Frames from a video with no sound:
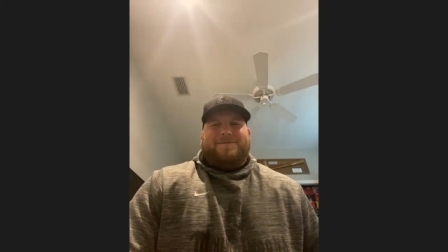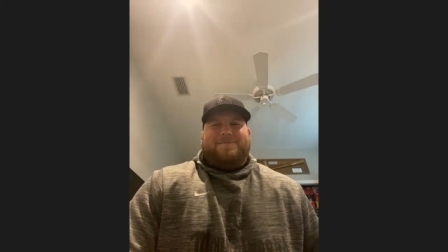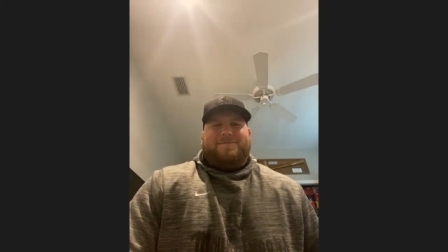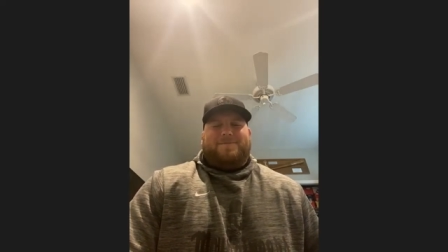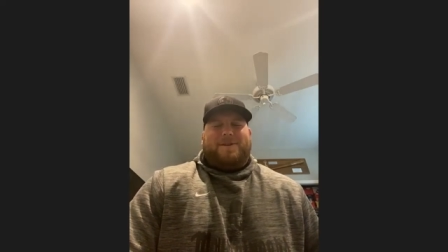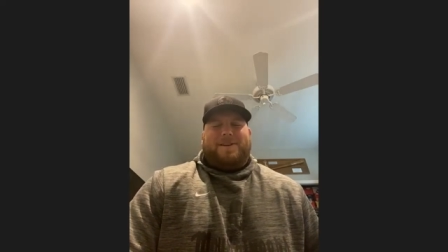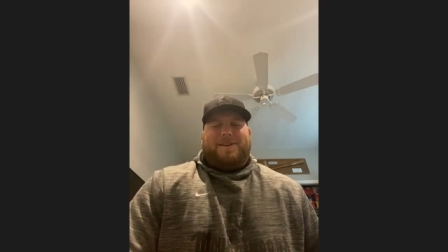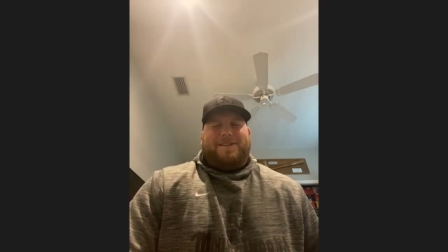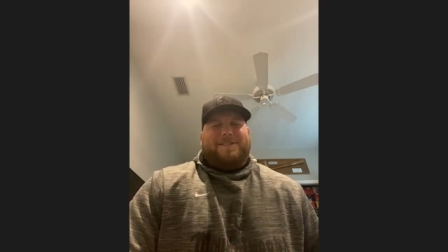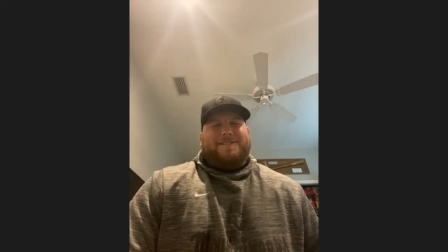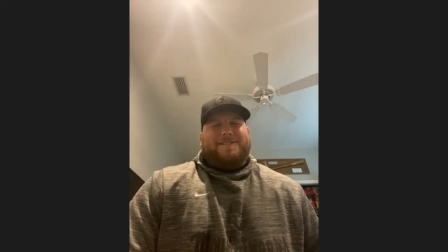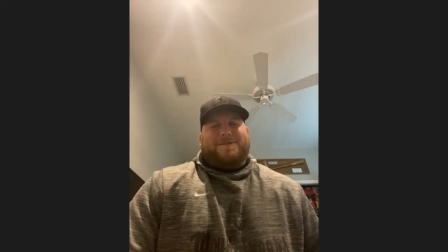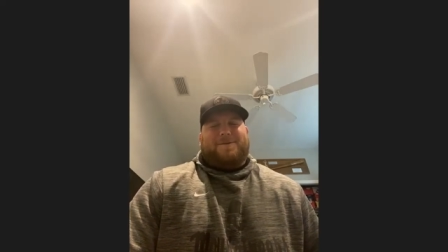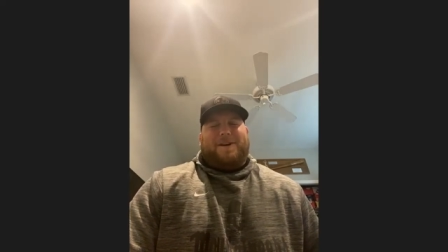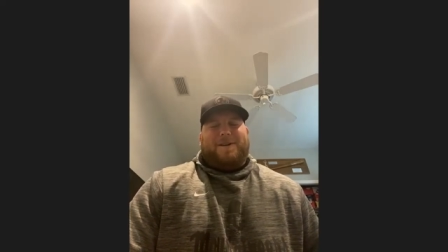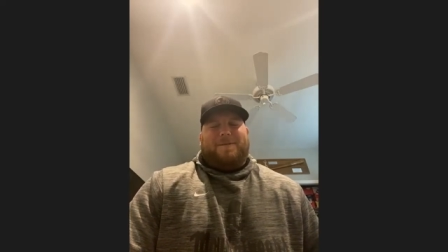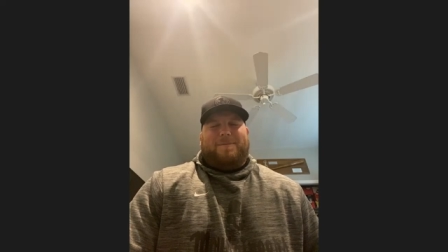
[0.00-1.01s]
It's
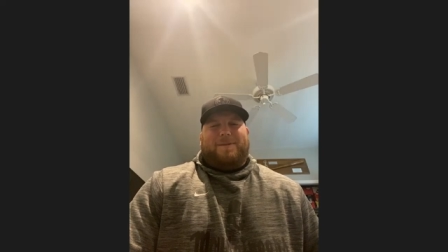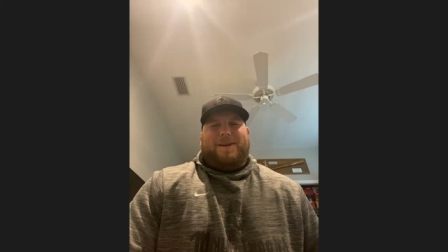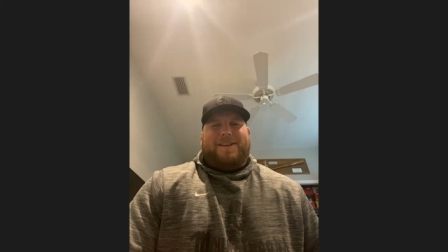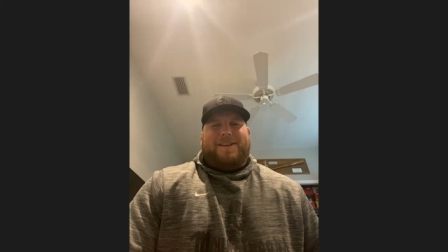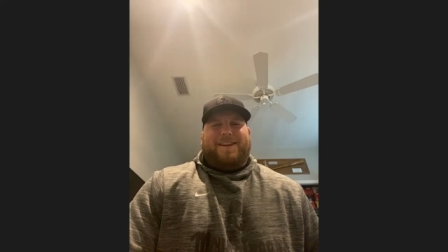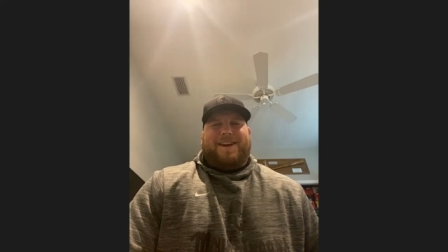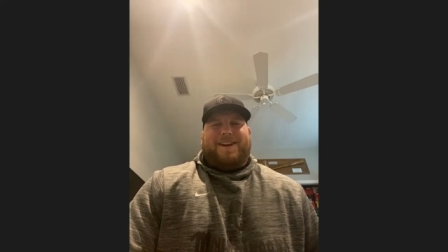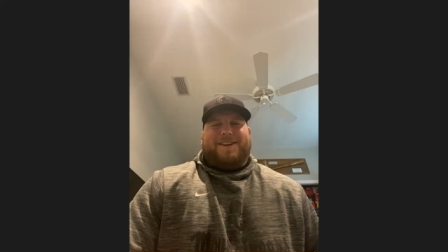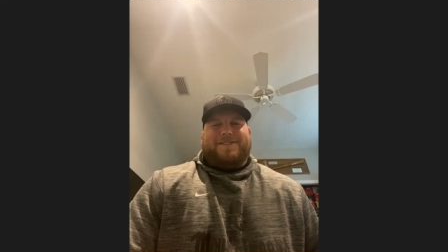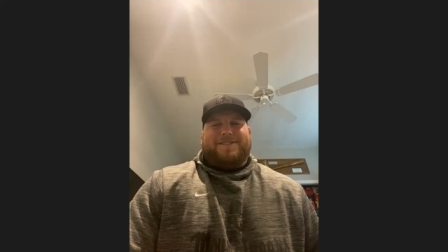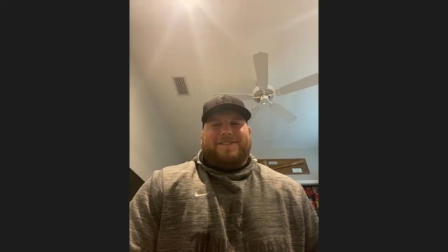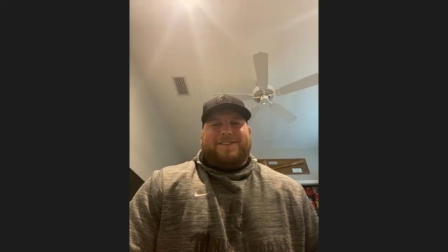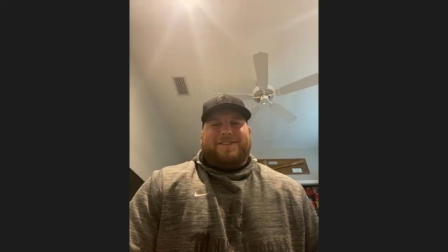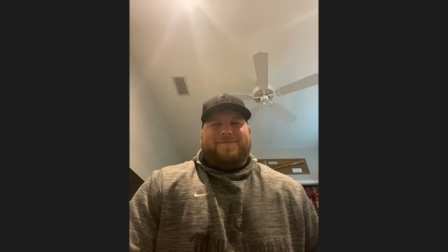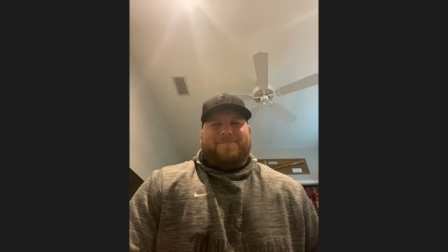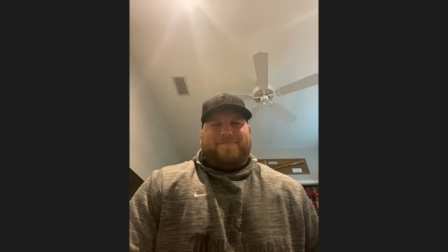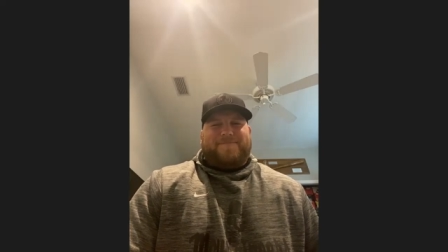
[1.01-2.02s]
quite a bit,
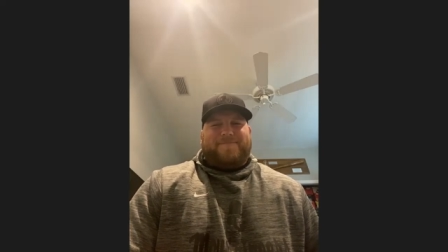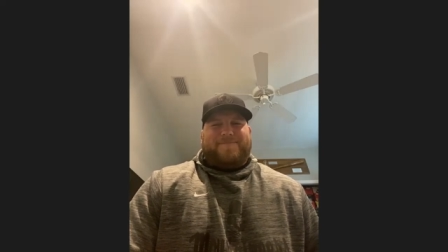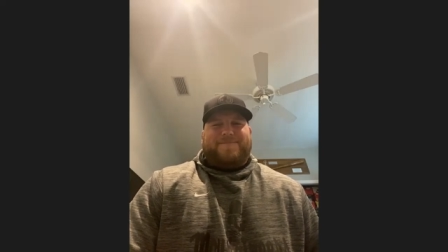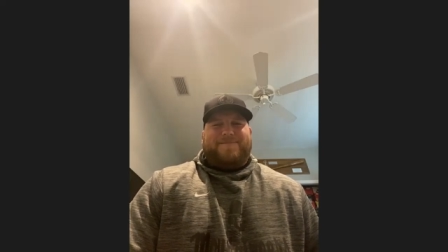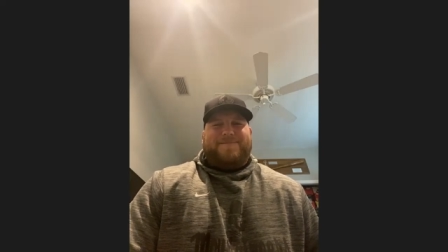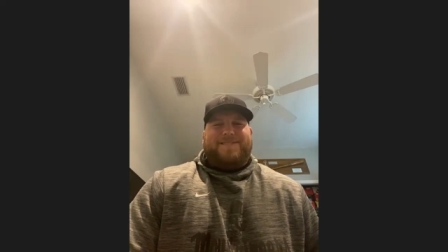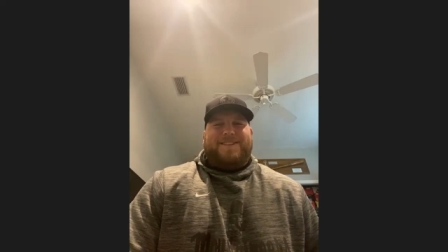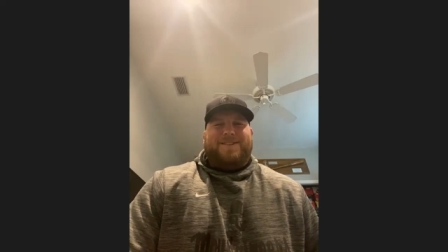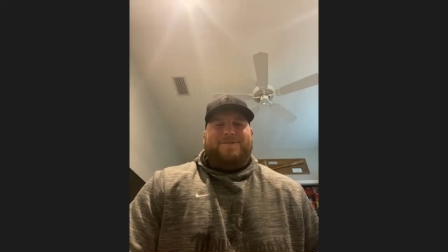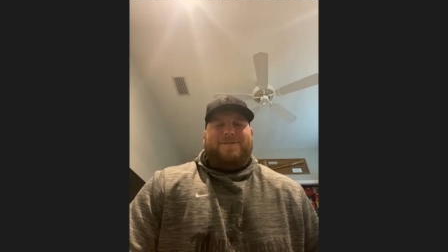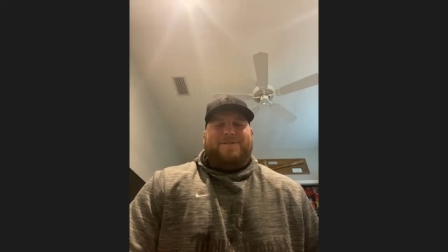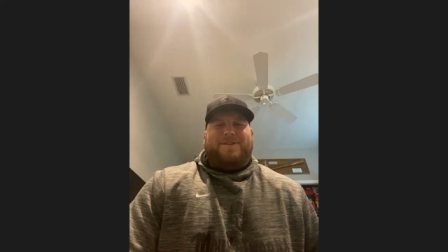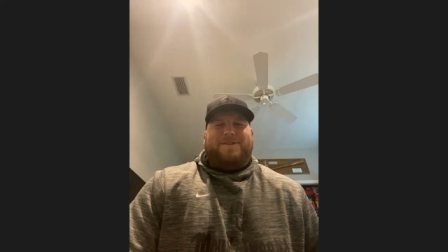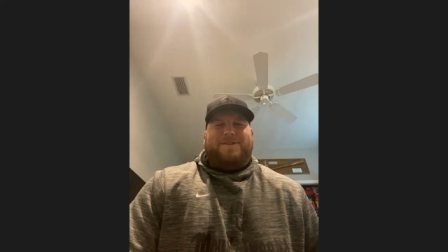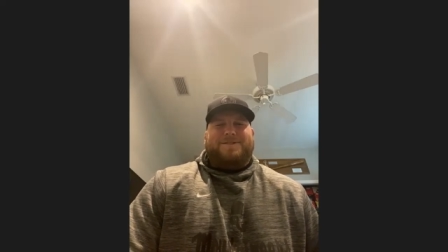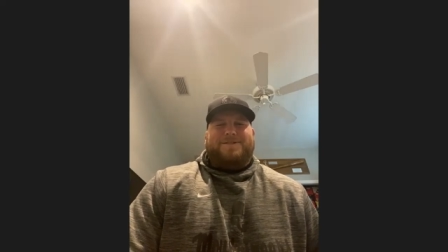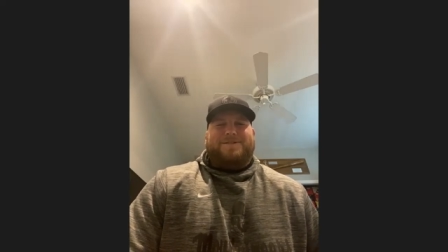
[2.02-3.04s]
actually. We
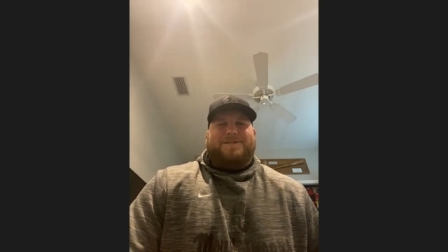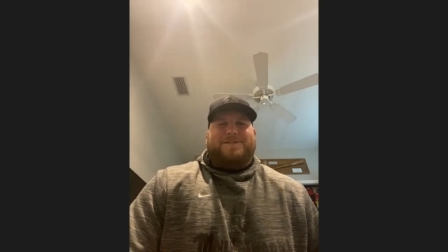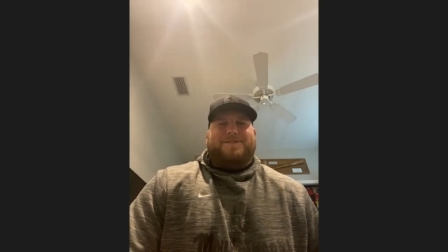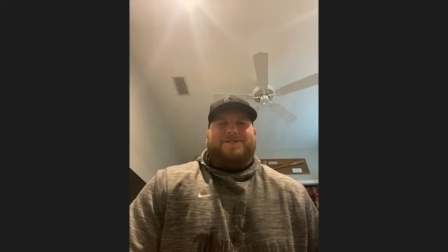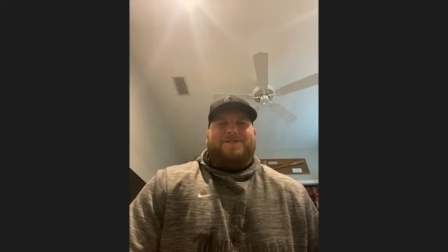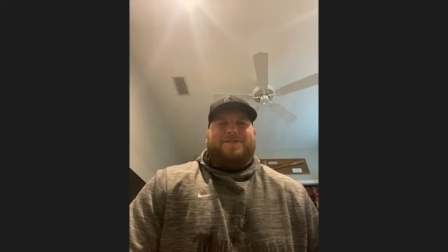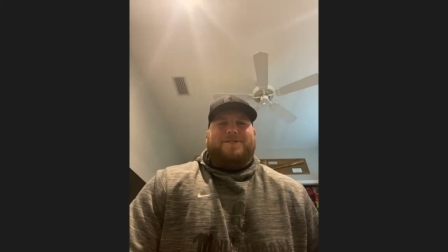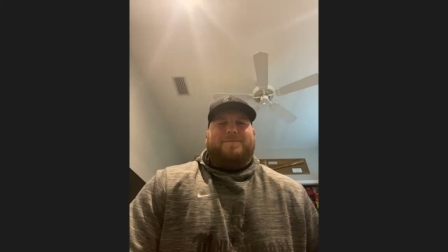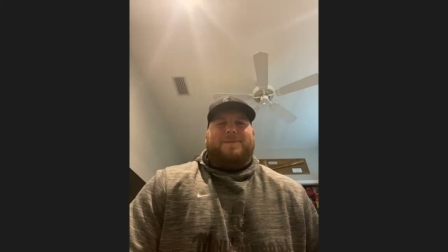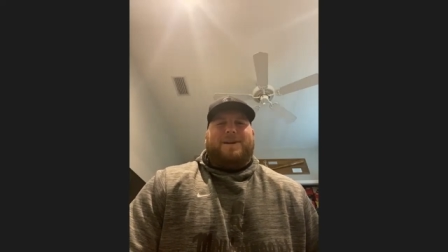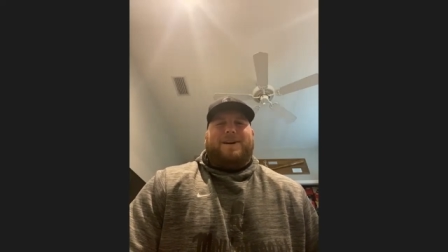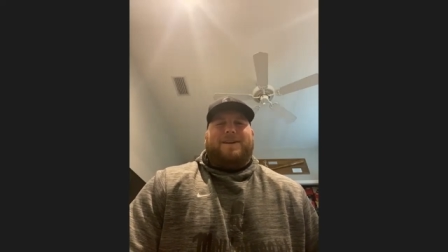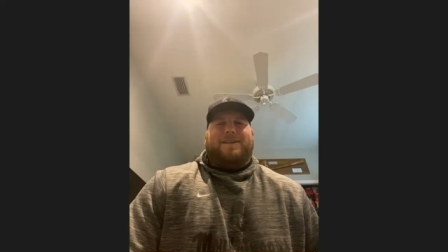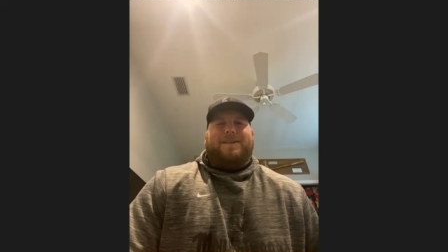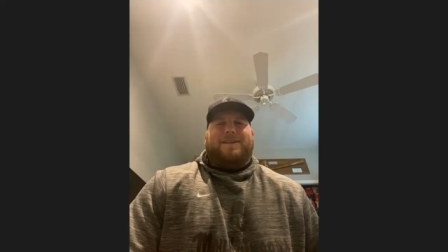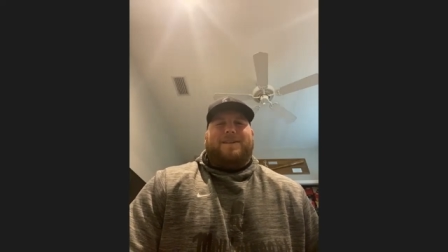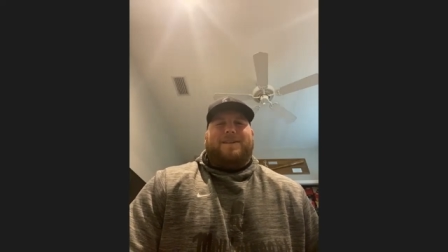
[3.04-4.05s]
always used to joke
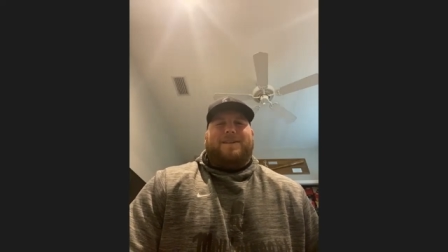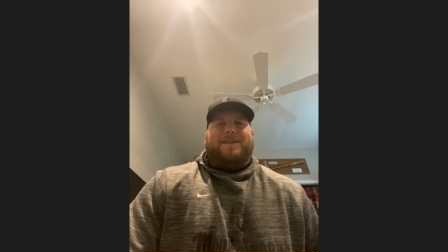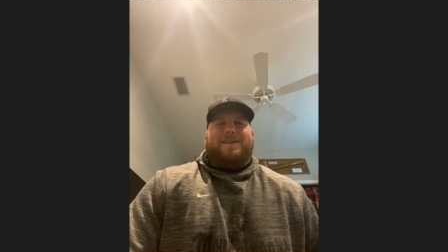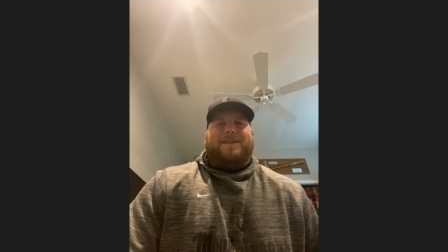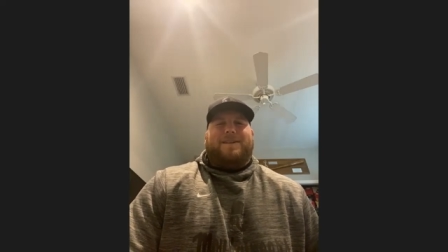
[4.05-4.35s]
about it,